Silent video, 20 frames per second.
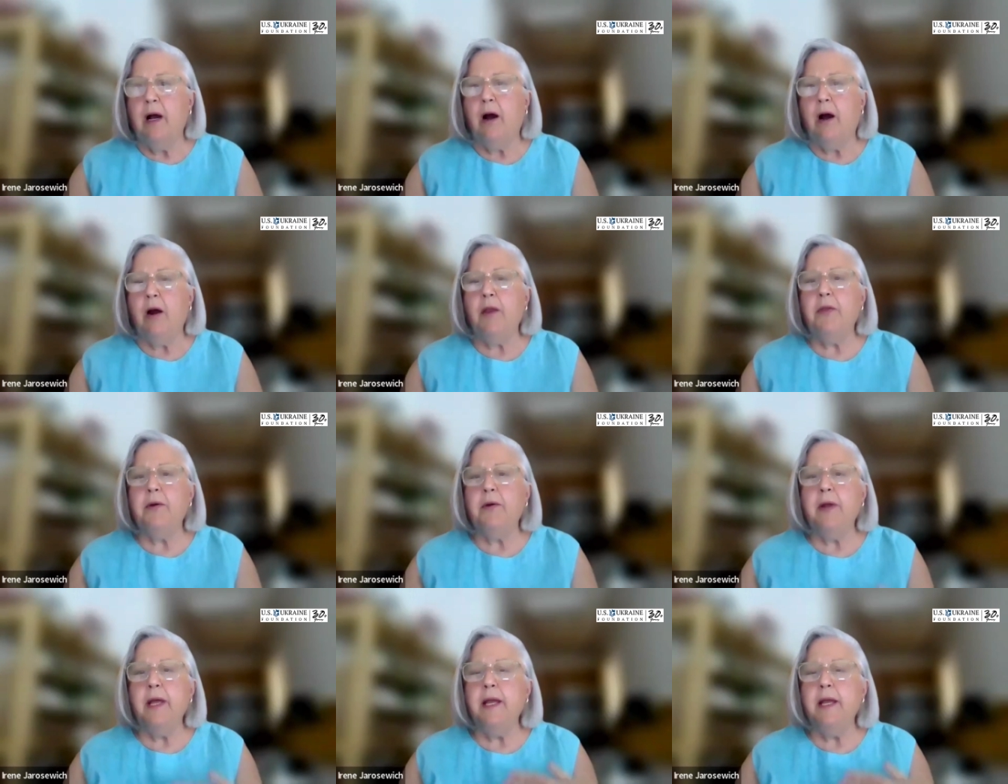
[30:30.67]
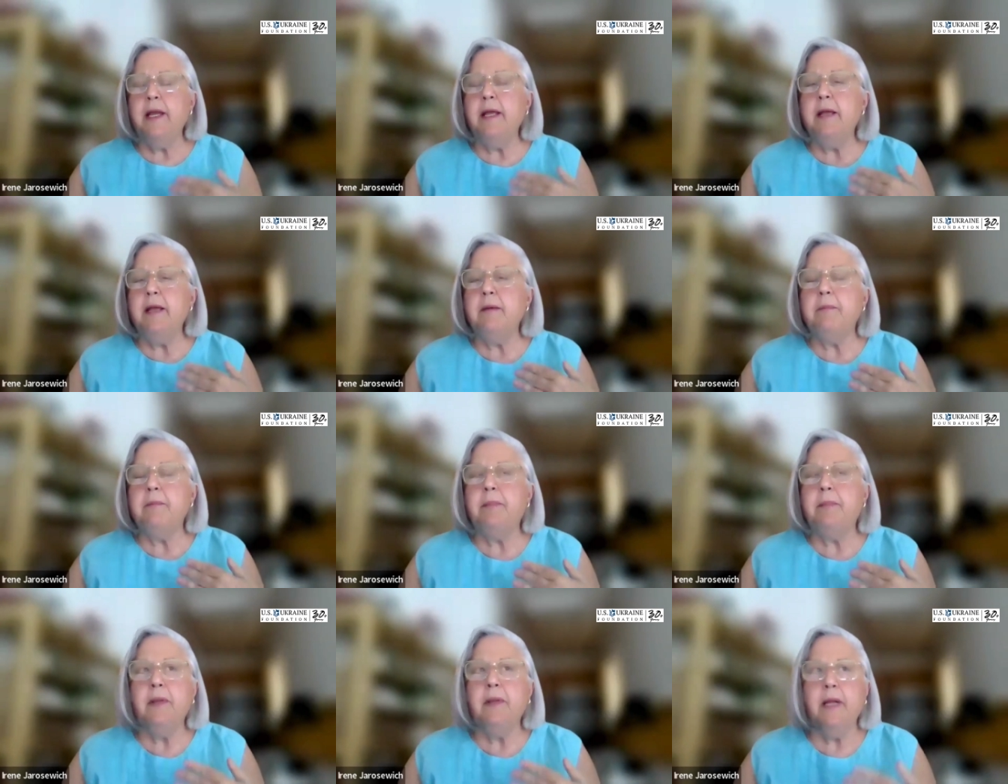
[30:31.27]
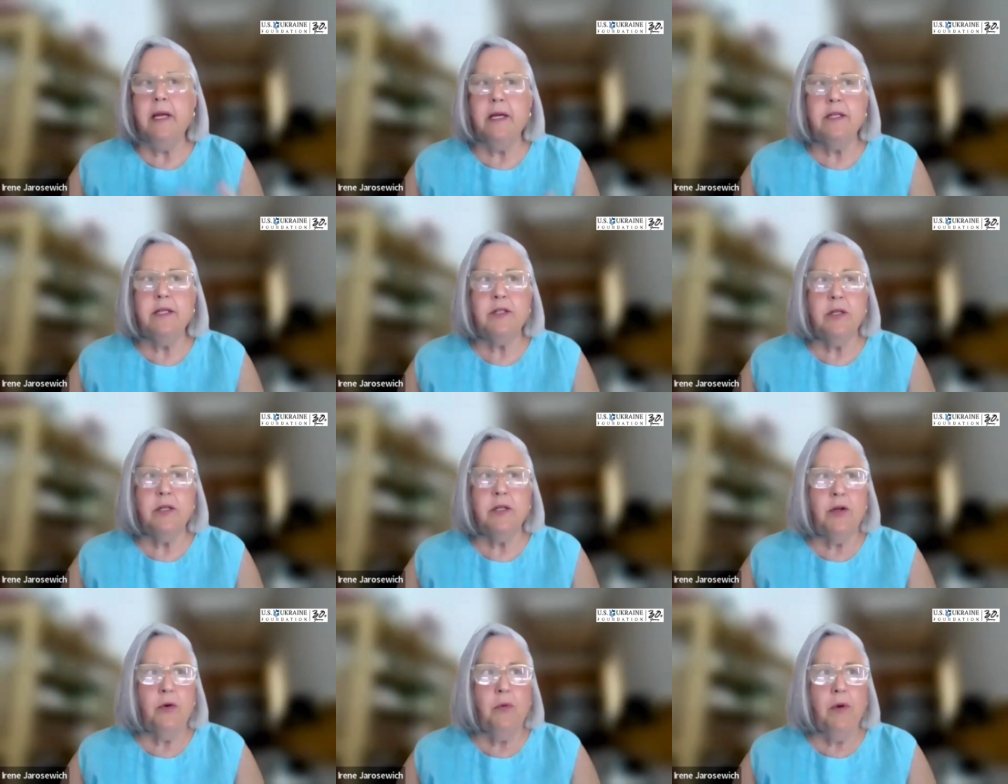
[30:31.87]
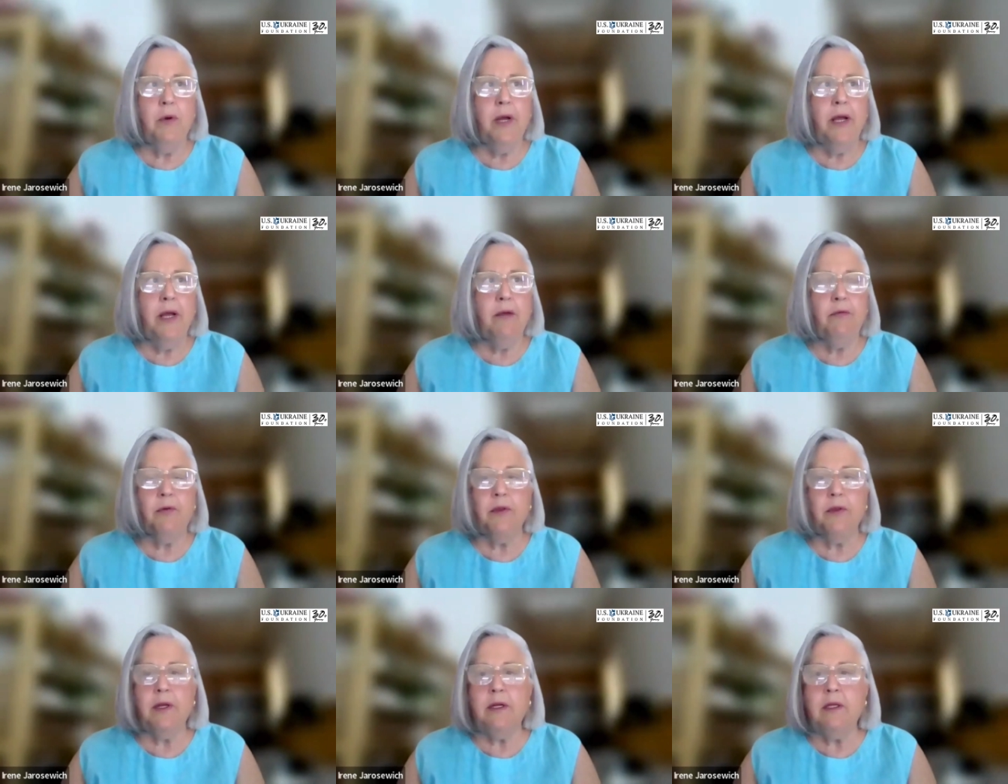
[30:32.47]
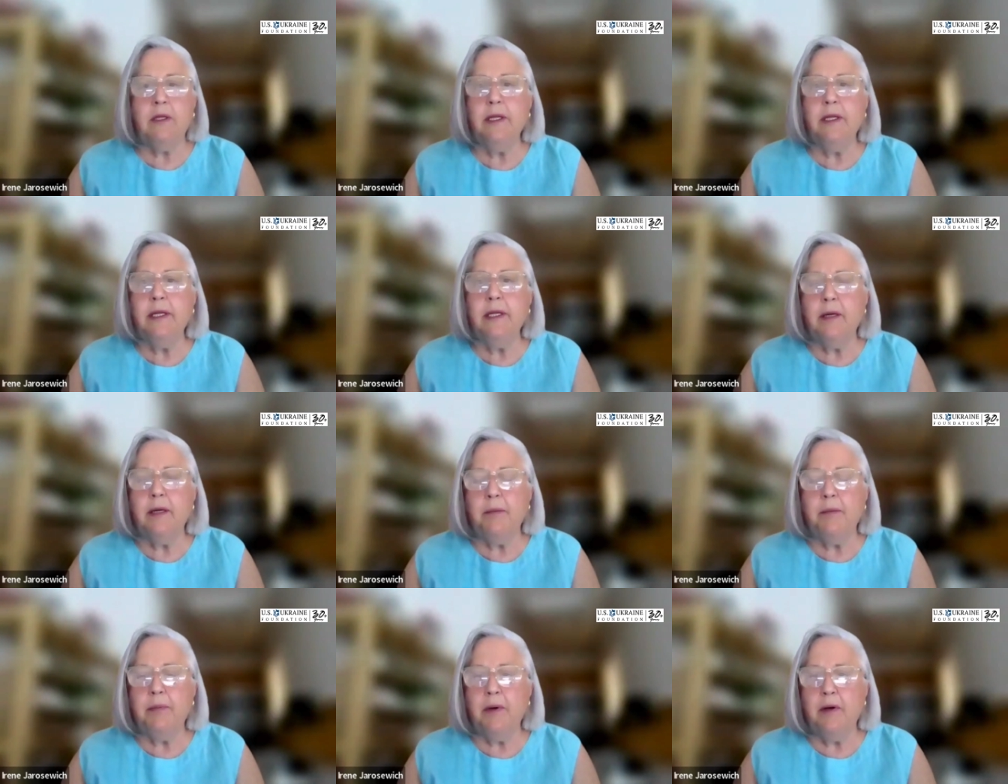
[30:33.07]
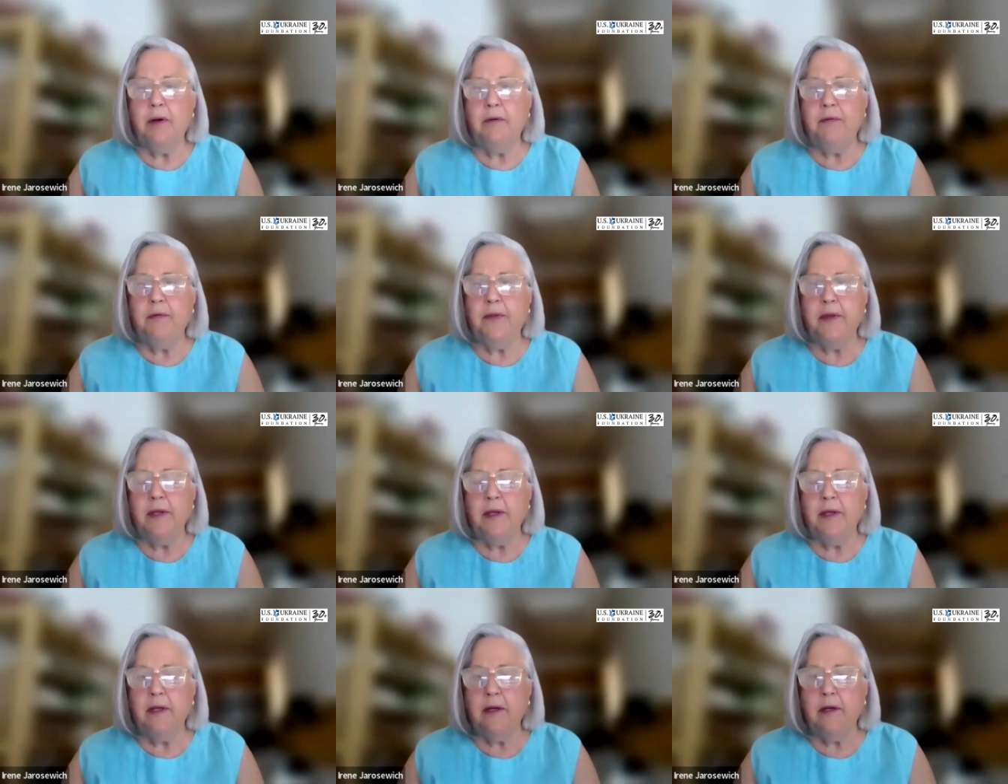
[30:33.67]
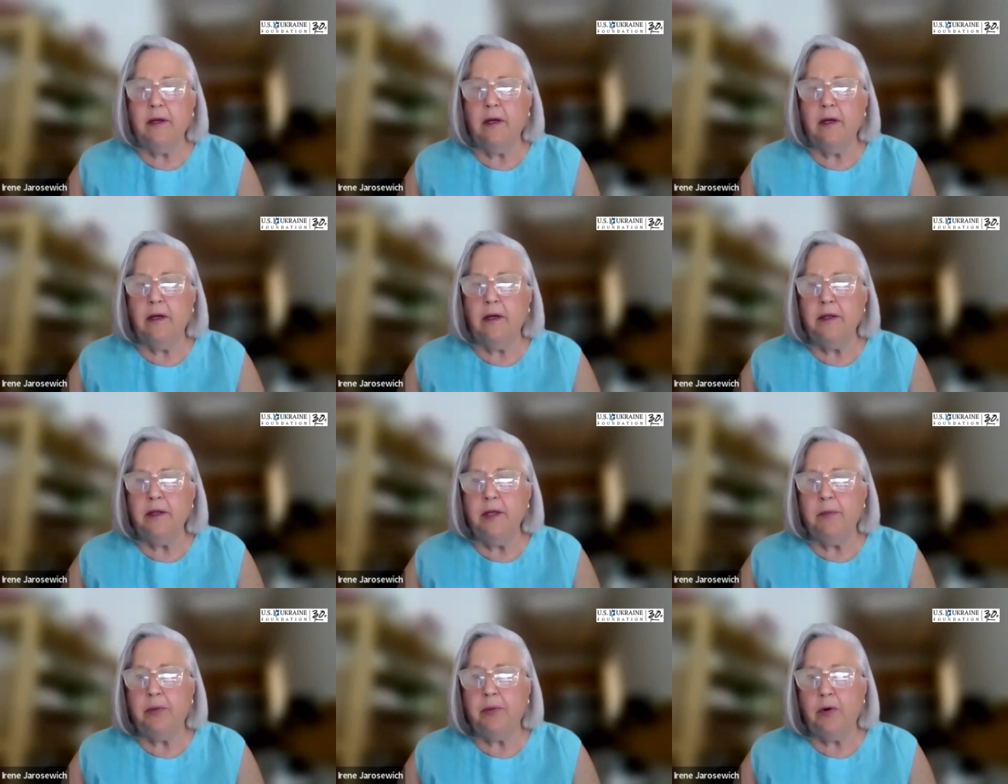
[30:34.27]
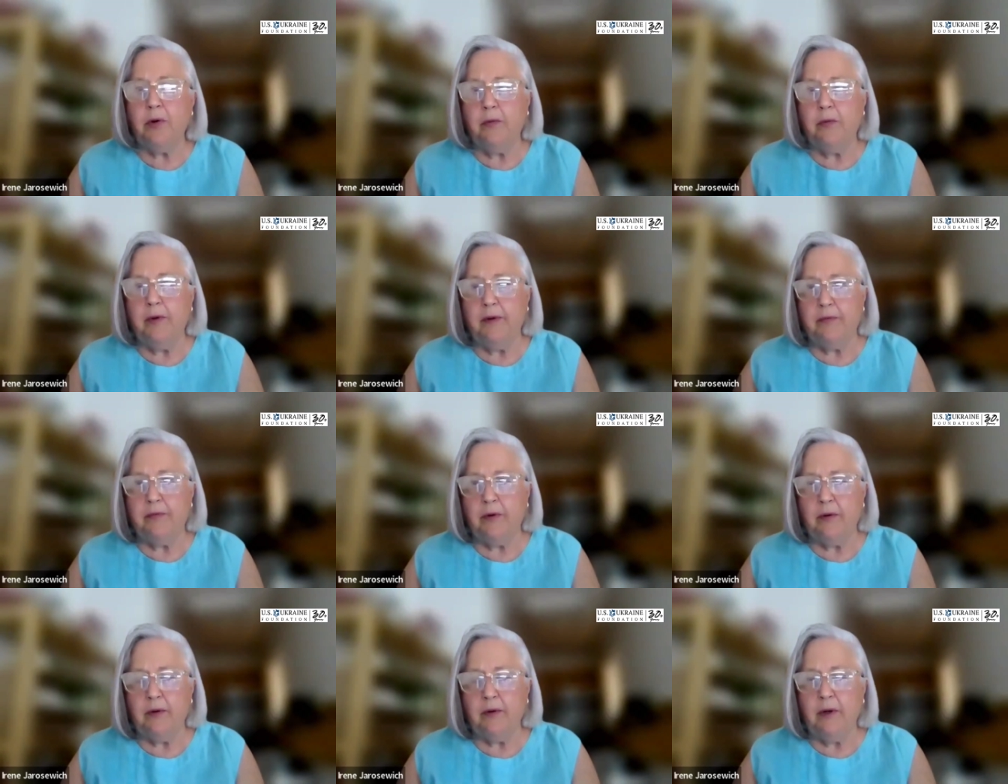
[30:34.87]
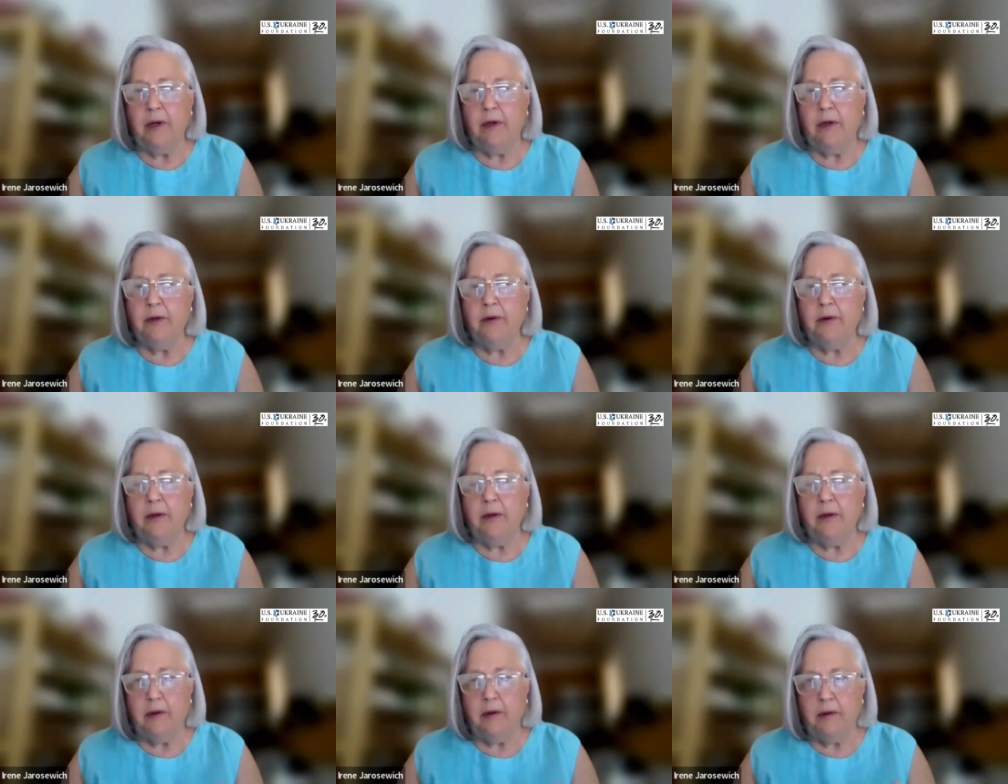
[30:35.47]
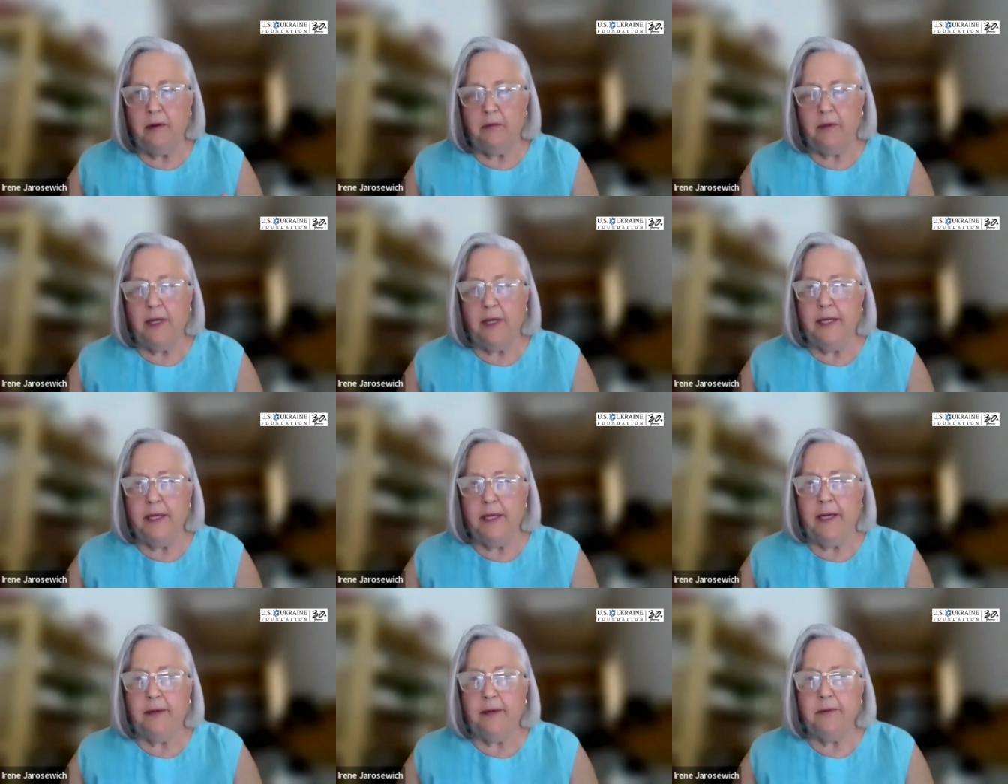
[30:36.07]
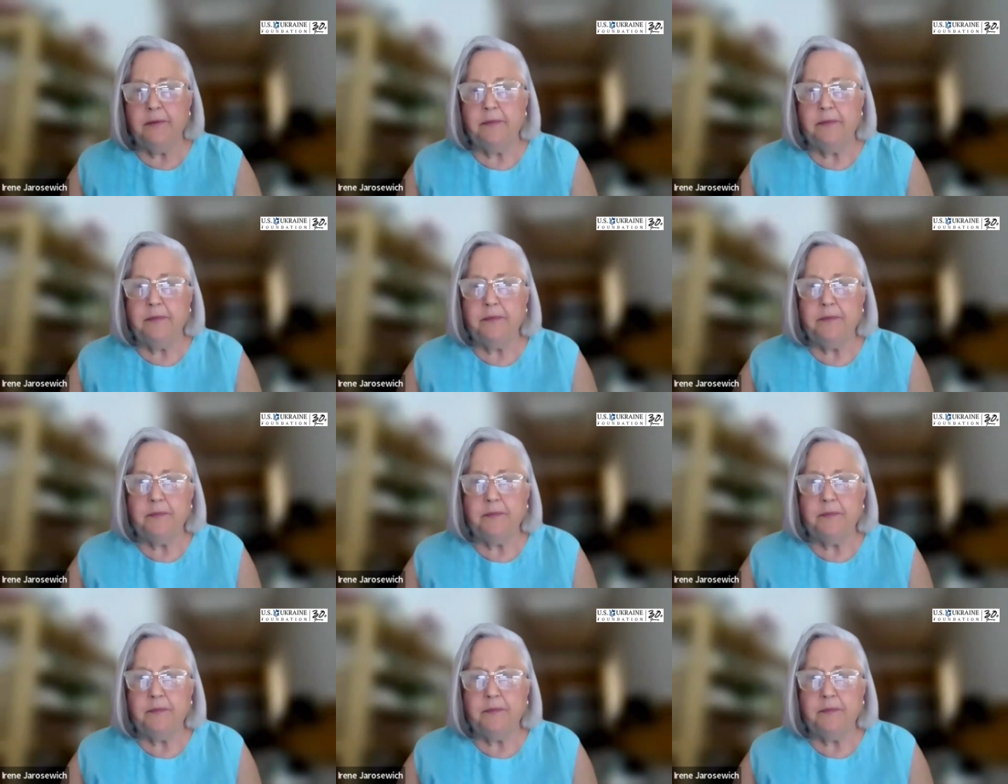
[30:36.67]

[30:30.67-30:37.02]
Are there any plans underway for the cleanup of the Dnipro River right now?